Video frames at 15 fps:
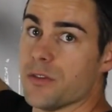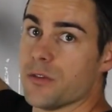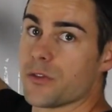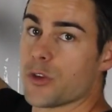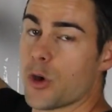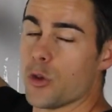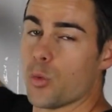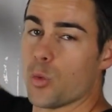
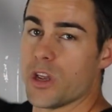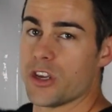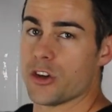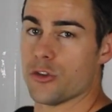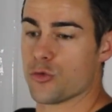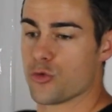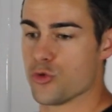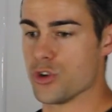so that we
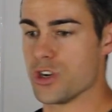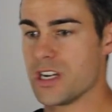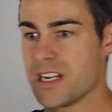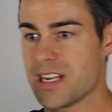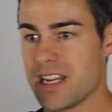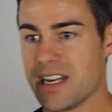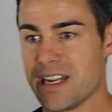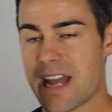can
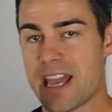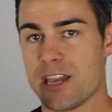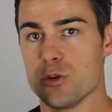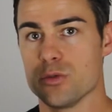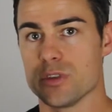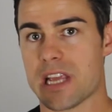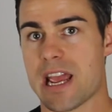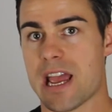really
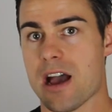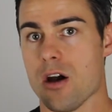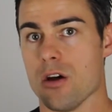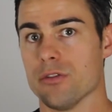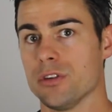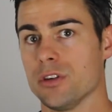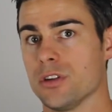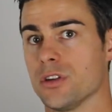nail
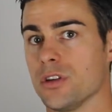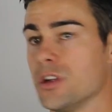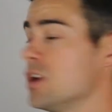down